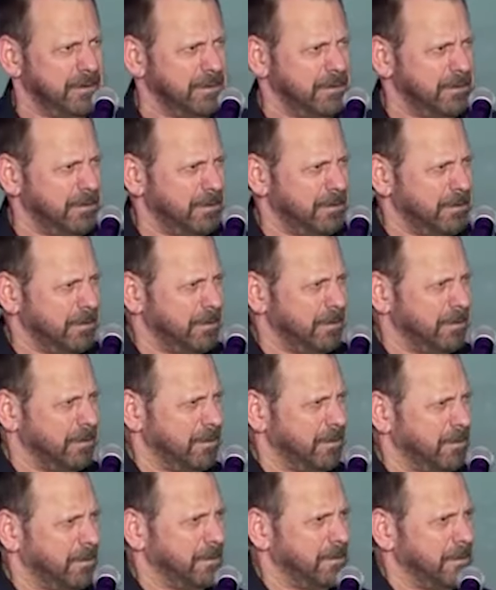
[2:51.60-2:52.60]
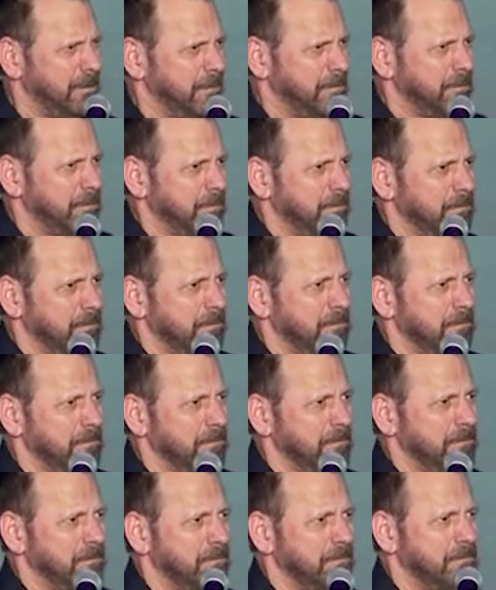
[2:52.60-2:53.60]

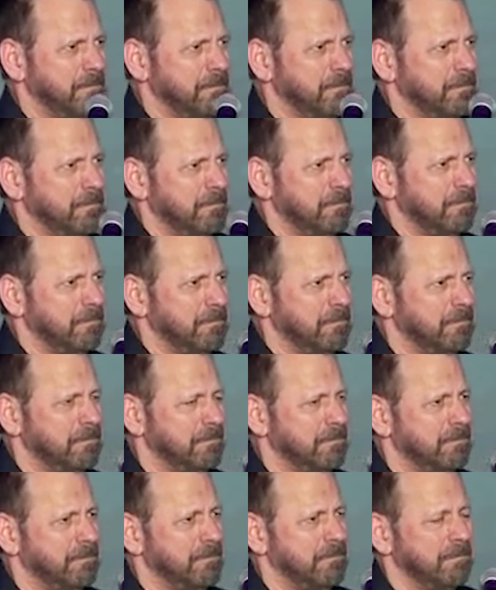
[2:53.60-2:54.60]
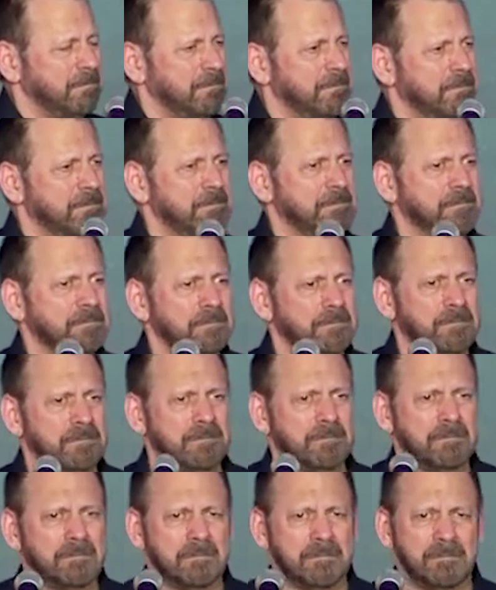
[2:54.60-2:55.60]

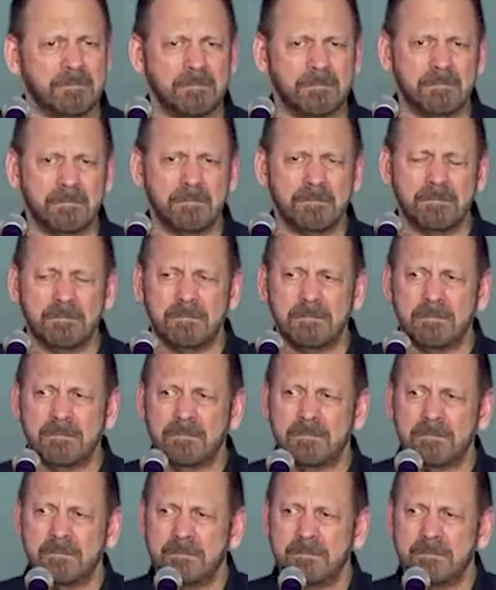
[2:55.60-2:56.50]
(silence)